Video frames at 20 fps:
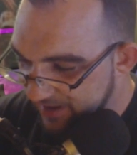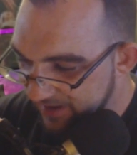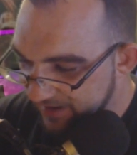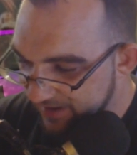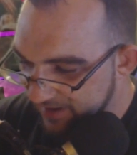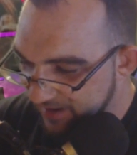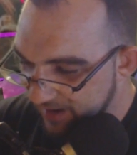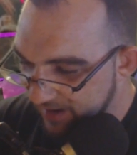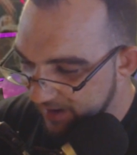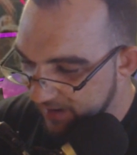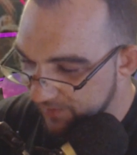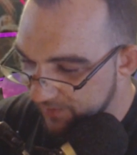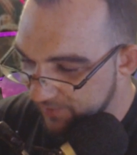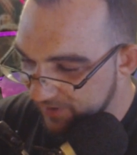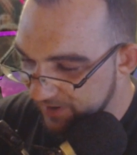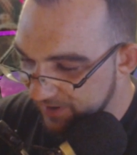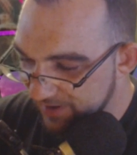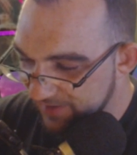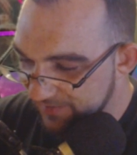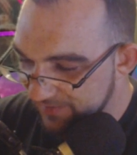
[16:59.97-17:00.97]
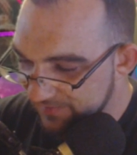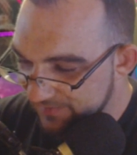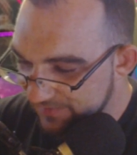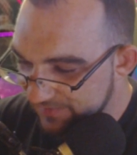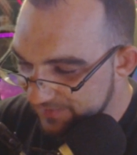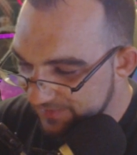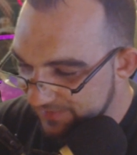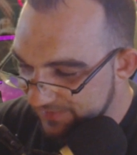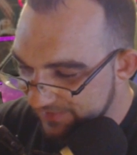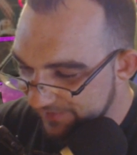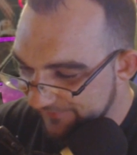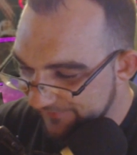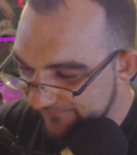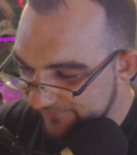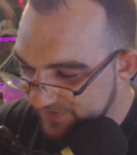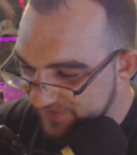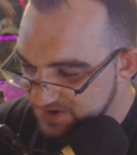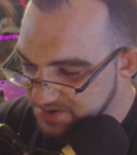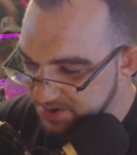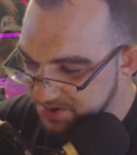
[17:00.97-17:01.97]
we are
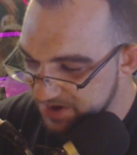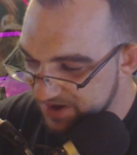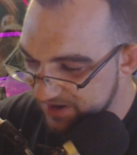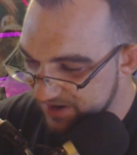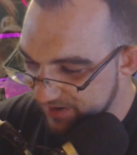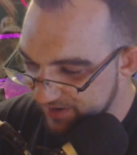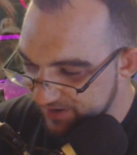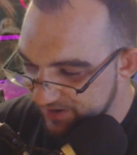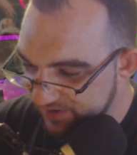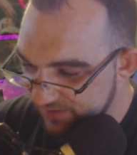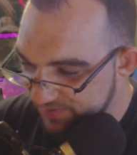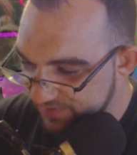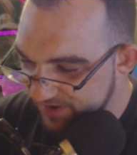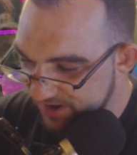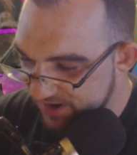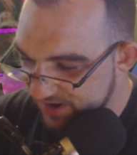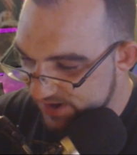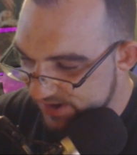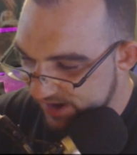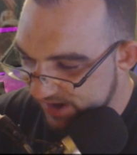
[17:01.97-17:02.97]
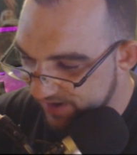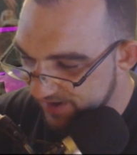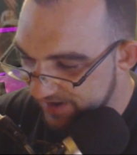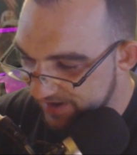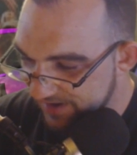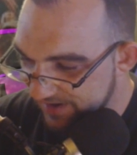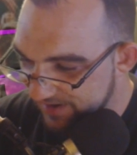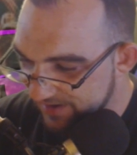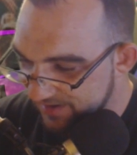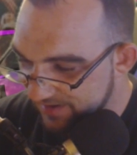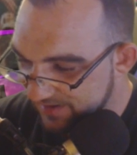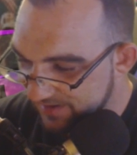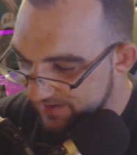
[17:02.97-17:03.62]
officially going to be selling